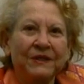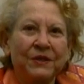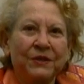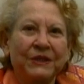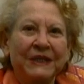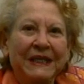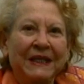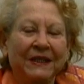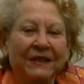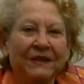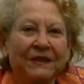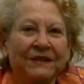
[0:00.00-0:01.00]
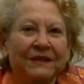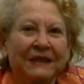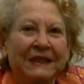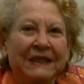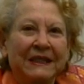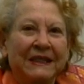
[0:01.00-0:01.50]
and New Zealand.
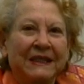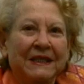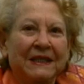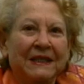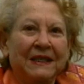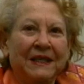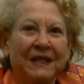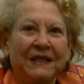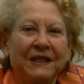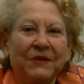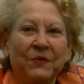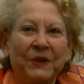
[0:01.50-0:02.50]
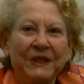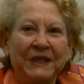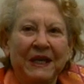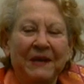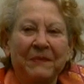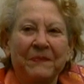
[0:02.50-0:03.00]
And he said one
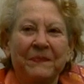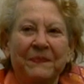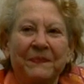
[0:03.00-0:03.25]
time